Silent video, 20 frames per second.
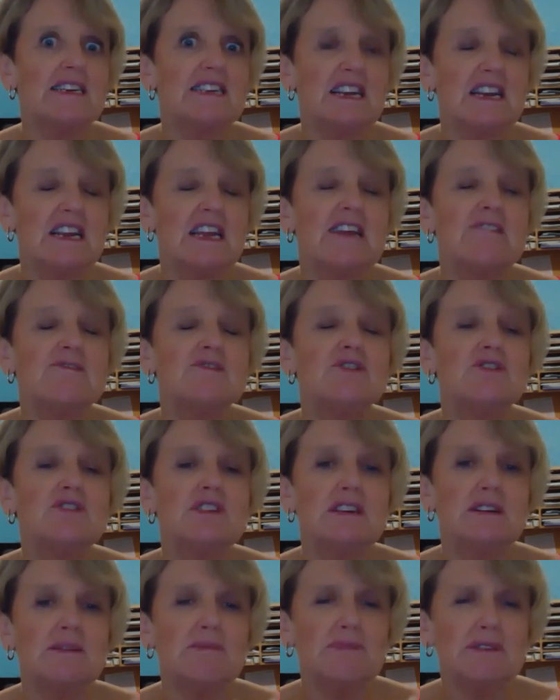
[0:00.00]
it gives you
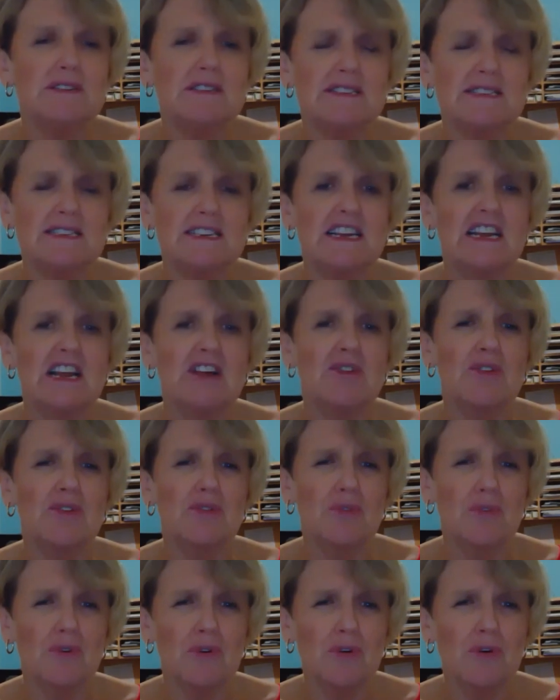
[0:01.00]
the impetus to get
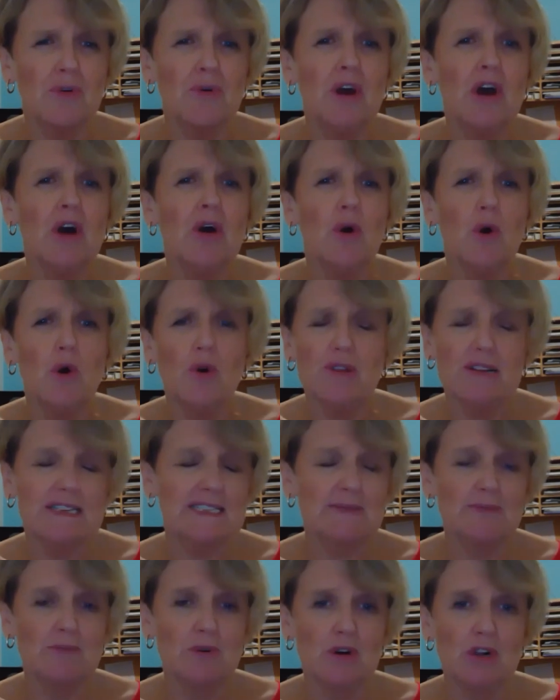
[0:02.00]
through all the
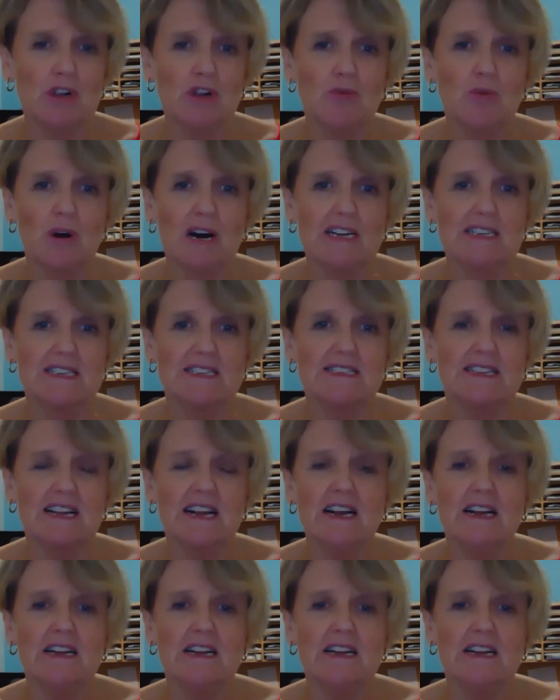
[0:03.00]
smaller ones.